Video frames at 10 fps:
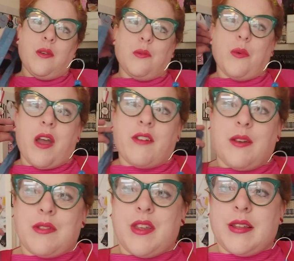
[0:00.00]
wearing it
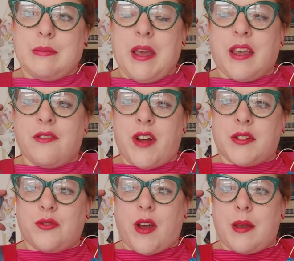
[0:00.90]
with this pink and red
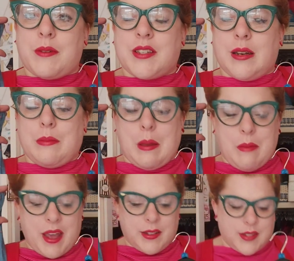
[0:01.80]
stripe is going to be
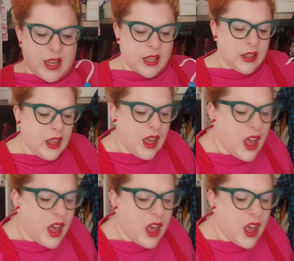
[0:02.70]
amazing.